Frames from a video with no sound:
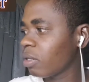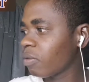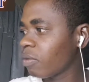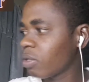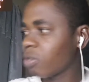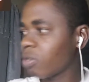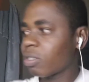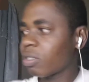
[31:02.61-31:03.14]

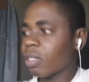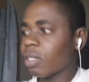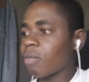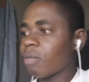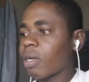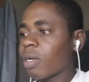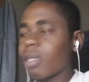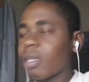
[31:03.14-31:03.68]
You just take
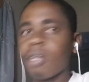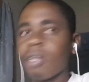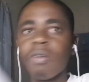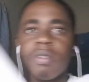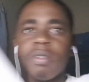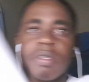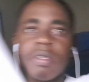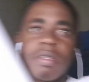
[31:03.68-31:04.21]
my
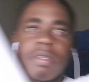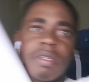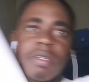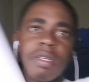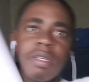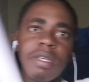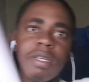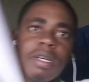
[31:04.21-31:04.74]
notes.
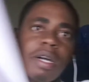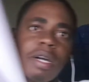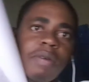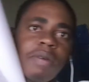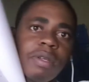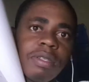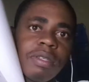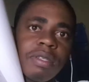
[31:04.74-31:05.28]
I
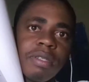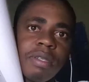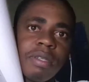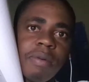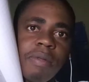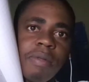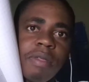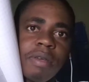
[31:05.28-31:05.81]
write some
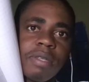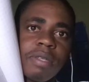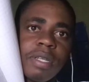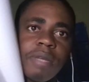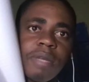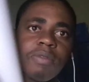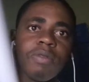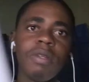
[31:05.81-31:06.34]
of the things that
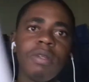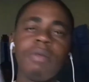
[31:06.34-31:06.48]
I'm doing.